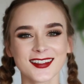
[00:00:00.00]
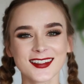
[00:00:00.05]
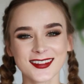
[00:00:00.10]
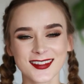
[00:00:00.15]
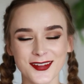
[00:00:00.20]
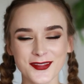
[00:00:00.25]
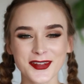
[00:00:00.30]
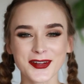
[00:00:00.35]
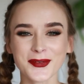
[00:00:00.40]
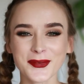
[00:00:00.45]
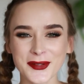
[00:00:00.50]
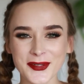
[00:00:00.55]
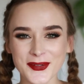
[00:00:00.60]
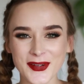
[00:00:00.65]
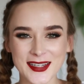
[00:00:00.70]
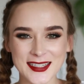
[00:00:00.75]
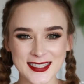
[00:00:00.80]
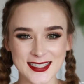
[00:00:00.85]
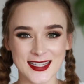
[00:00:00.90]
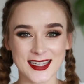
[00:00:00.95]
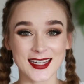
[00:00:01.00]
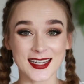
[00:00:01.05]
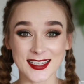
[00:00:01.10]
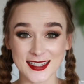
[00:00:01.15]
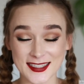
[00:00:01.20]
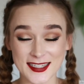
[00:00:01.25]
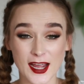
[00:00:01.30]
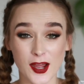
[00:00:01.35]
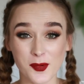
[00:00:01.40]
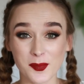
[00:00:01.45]
Let me know what you guys
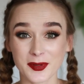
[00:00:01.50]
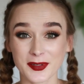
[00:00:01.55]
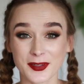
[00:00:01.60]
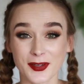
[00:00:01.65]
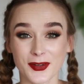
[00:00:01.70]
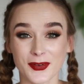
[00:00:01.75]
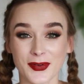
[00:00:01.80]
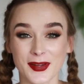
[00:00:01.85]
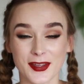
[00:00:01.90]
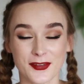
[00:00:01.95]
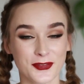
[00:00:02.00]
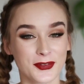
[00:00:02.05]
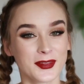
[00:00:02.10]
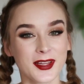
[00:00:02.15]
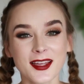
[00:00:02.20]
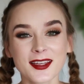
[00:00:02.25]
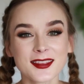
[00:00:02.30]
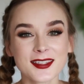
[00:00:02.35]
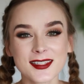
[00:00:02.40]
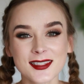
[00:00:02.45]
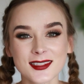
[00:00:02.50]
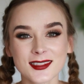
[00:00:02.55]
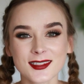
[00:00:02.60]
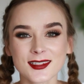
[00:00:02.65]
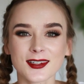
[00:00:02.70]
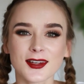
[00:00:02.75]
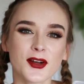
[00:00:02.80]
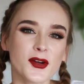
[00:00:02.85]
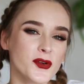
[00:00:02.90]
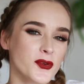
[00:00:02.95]
think down below. If you like this
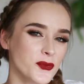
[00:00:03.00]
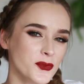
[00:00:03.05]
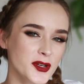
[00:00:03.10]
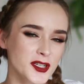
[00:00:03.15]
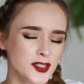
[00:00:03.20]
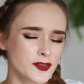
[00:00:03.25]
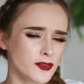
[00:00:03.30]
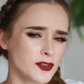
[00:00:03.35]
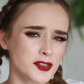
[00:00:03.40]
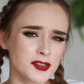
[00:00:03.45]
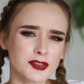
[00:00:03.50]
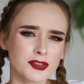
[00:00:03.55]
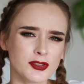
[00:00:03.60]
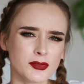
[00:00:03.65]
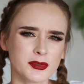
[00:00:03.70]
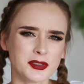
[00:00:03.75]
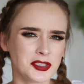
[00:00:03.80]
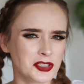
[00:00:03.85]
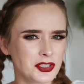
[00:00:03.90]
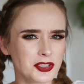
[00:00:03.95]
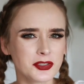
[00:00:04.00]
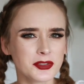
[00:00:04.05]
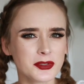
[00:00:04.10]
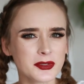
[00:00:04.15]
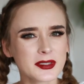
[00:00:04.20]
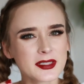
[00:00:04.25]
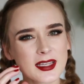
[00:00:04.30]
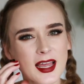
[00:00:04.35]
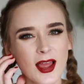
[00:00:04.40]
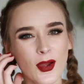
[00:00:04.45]
look, which version you would
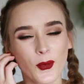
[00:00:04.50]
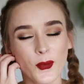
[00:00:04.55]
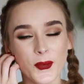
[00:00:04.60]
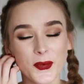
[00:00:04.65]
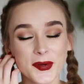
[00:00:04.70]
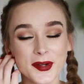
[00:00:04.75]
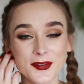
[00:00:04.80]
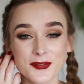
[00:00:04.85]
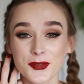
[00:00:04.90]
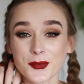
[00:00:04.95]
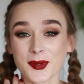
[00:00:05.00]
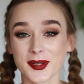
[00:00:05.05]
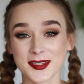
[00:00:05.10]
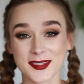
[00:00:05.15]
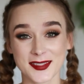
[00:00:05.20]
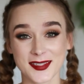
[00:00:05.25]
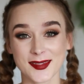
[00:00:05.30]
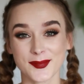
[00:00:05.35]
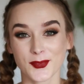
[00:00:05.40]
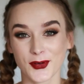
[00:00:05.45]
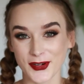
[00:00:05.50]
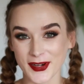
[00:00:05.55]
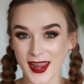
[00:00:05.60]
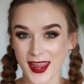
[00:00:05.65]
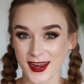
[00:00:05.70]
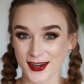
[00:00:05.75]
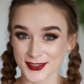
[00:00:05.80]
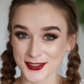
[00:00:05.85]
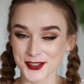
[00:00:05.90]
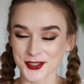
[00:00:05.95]
choose, or if you wanna see more
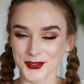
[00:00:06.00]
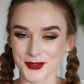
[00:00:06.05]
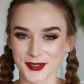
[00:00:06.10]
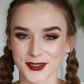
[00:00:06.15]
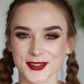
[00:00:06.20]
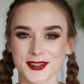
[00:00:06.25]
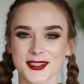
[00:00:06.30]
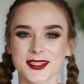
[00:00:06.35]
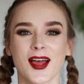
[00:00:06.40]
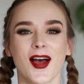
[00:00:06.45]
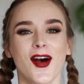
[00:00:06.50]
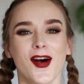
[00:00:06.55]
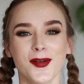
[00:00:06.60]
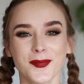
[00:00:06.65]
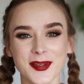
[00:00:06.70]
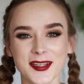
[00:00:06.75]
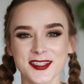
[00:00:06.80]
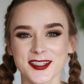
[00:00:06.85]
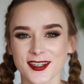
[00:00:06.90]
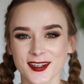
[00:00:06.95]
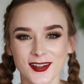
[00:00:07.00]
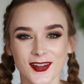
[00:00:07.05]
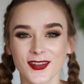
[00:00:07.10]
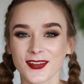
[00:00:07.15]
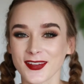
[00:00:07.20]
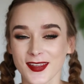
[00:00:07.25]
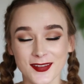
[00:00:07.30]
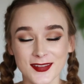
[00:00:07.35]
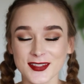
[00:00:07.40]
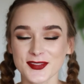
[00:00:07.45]
hair tutorials on my
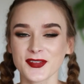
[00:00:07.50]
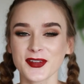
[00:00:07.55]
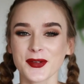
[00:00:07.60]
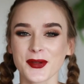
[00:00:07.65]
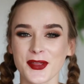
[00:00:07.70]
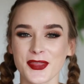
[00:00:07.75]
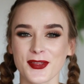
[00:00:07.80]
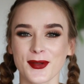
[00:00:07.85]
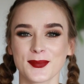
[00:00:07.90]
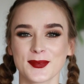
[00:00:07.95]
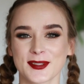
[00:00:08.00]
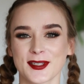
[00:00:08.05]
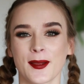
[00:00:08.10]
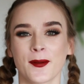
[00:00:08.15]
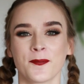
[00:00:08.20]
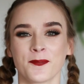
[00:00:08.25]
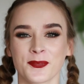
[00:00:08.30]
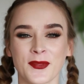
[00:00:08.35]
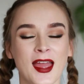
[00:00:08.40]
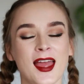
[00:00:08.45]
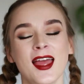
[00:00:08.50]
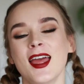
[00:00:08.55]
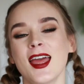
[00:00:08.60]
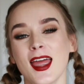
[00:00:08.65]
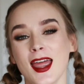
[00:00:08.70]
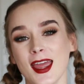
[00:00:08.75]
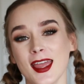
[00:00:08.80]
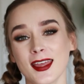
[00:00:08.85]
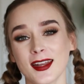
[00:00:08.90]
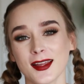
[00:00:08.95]
channel, give this video a thumbs up.
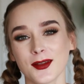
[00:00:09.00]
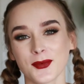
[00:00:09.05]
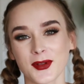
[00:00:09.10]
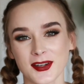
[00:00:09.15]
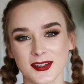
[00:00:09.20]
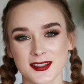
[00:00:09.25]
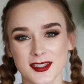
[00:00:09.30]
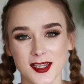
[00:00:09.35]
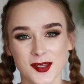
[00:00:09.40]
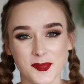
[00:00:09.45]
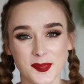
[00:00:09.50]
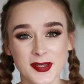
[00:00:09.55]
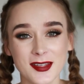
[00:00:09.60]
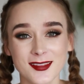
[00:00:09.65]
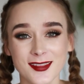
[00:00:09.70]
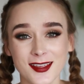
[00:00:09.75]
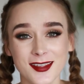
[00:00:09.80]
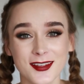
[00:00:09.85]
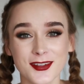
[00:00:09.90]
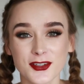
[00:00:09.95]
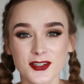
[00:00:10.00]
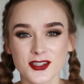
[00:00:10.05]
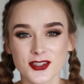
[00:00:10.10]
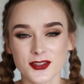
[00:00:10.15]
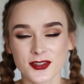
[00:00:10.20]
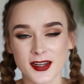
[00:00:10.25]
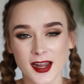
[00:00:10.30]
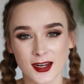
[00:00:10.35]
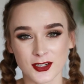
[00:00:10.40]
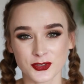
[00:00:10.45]
And I wanna say a big thank you
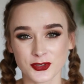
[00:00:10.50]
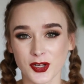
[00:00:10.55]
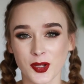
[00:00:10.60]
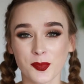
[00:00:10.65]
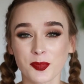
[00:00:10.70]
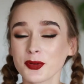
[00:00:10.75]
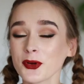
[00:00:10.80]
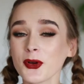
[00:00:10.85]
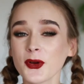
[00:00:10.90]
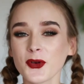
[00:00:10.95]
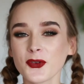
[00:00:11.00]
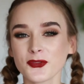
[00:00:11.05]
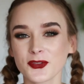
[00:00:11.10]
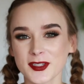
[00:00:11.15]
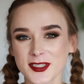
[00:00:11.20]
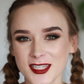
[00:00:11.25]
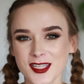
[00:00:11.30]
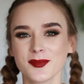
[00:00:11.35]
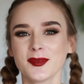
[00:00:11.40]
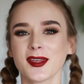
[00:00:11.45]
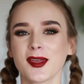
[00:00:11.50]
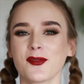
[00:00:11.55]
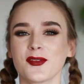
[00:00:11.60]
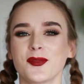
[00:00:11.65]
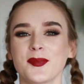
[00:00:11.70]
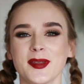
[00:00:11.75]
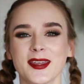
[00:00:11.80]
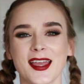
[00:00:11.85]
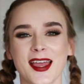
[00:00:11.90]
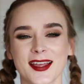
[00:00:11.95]
to Natural Pro for teaming
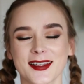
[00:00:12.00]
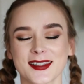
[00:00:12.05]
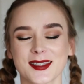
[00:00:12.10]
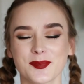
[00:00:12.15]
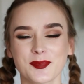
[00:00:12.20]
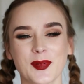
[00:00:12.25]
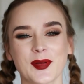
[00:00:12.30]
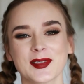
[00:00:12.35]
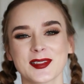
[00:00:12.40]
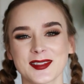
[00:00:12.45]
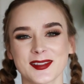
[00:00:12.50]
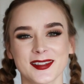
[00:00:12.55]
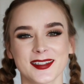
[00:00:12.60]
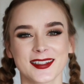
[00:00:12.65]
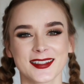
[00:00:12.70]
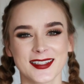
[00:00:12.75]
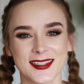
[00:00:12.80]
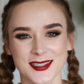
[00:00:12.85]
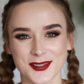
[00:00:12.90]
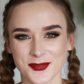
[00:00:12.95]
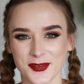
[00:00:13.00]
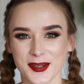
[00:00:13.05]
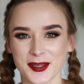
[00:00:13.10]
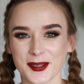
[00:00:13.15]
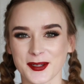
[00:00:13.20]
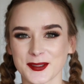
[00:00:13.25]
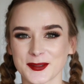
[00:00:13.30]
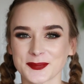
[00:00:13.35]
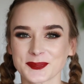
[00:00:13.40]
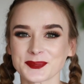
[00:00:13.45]
with me and sponsoring this
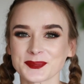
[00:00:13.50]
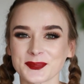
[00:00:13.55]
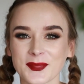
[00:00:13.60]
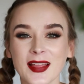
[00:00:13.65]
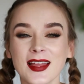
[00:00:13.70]
video.